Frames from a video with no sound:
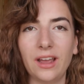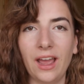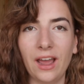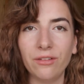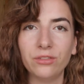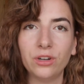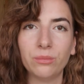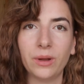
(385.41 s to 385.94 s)

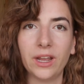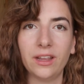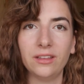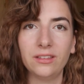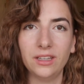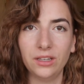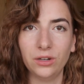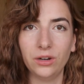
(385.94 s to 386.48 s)
after my
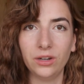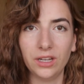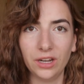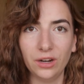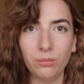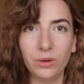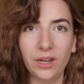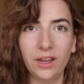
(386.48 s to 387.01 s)
senior
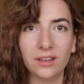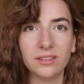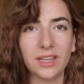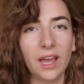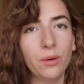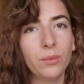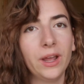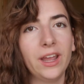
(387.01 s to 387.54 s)
year, because
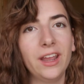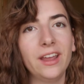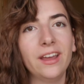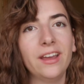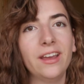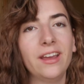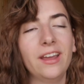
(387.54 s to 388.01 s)
that way,